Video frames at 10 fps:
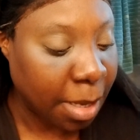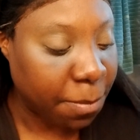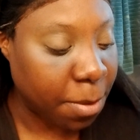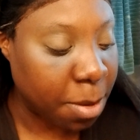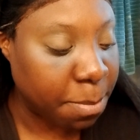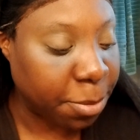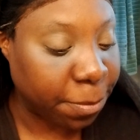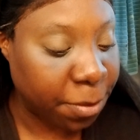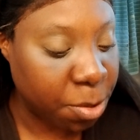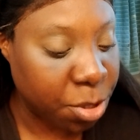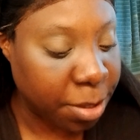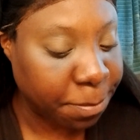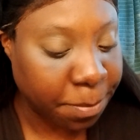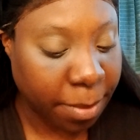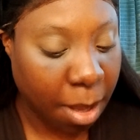from
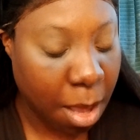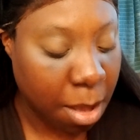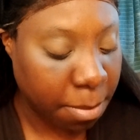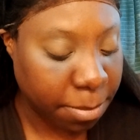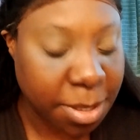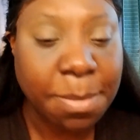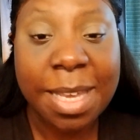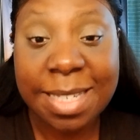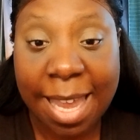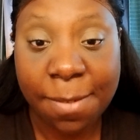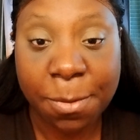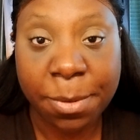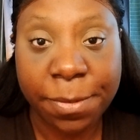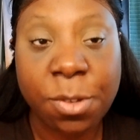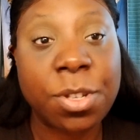Profusion. Some things I have from
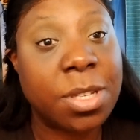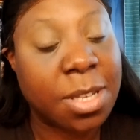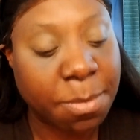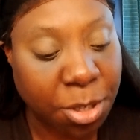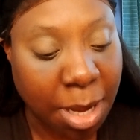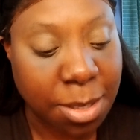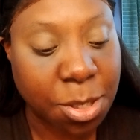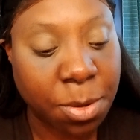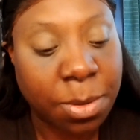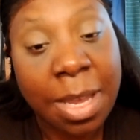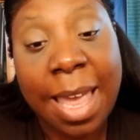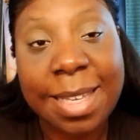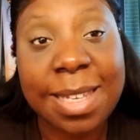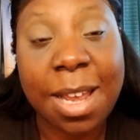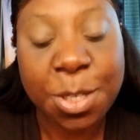Profusion, some are
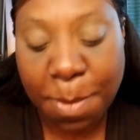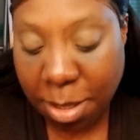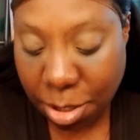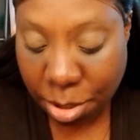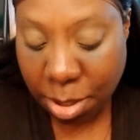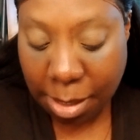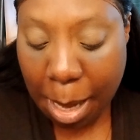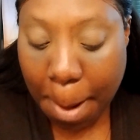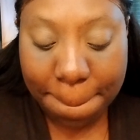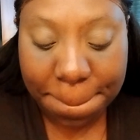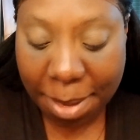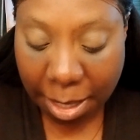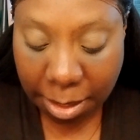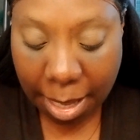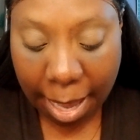not sponsored,
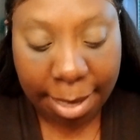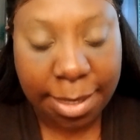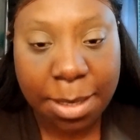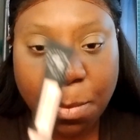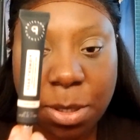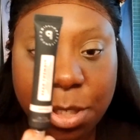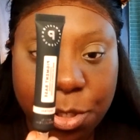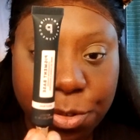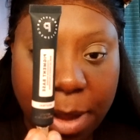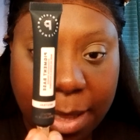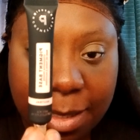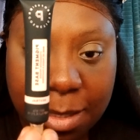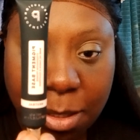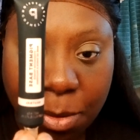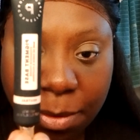but I did want to try this
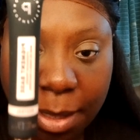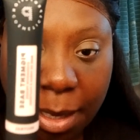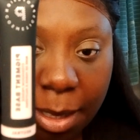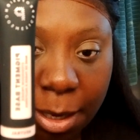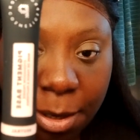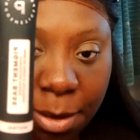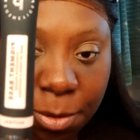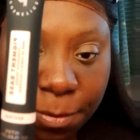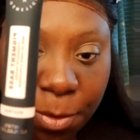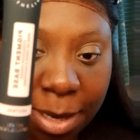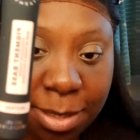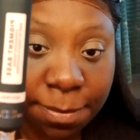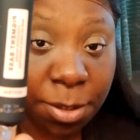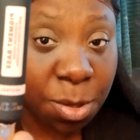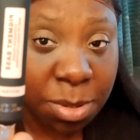little thing here. I don't know if you guys have
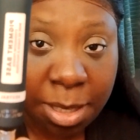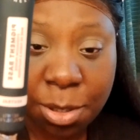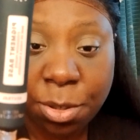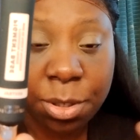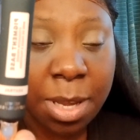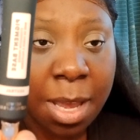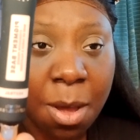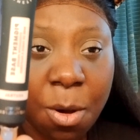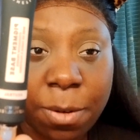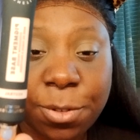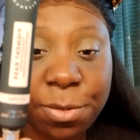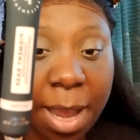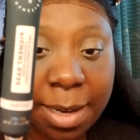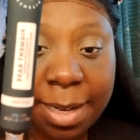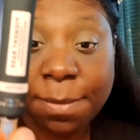used it or
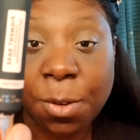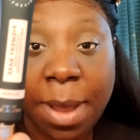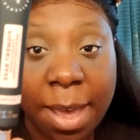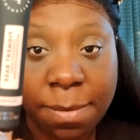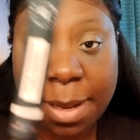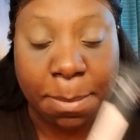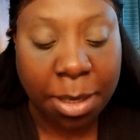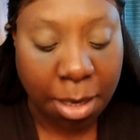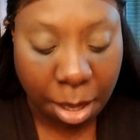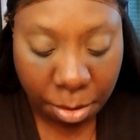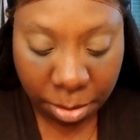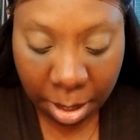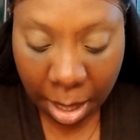tried it. If you have, let me know.